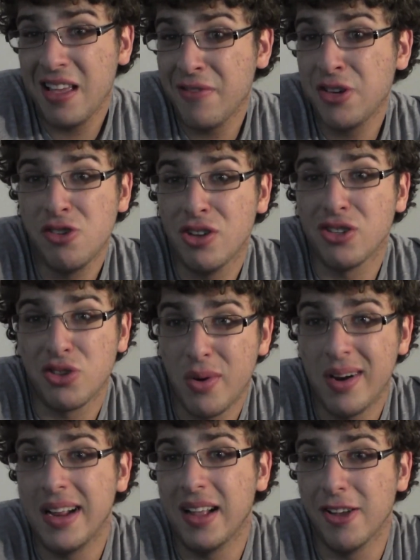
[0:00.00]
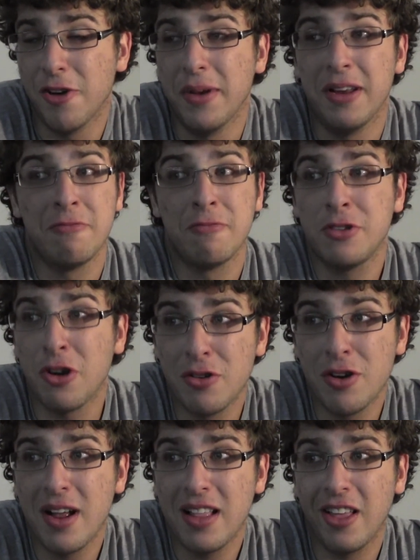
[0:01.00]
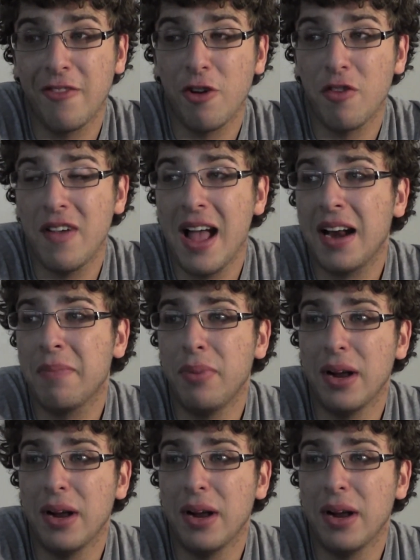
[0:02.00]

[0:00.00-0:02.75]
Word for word: even 2020 a little bit don't know anything for a fact,